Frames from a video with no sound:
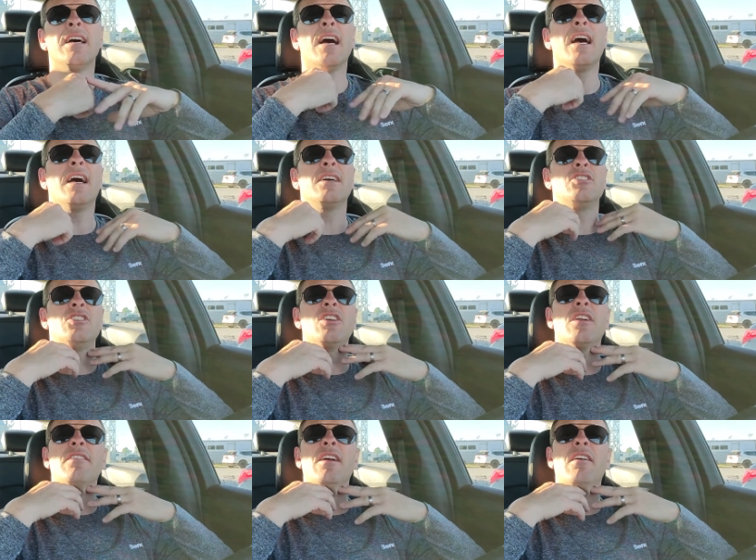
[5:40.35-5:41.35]
Uh, she
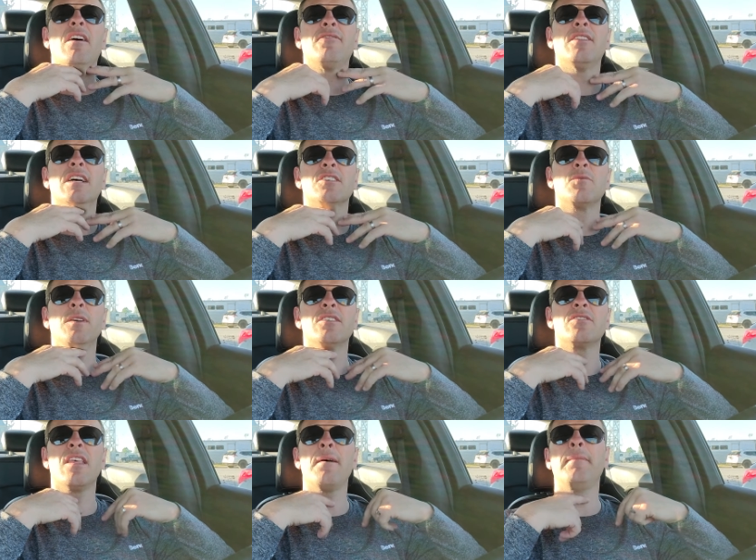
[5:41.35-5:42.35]
shut her air off last week,
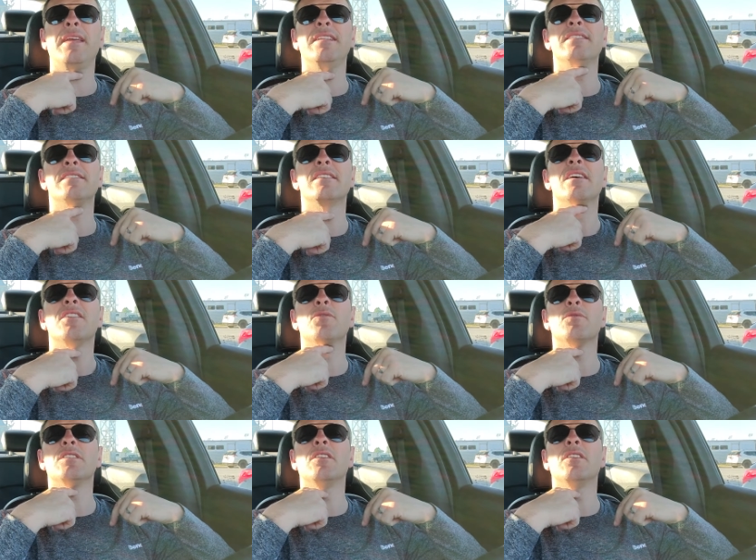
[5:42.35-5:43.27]
so that means there was a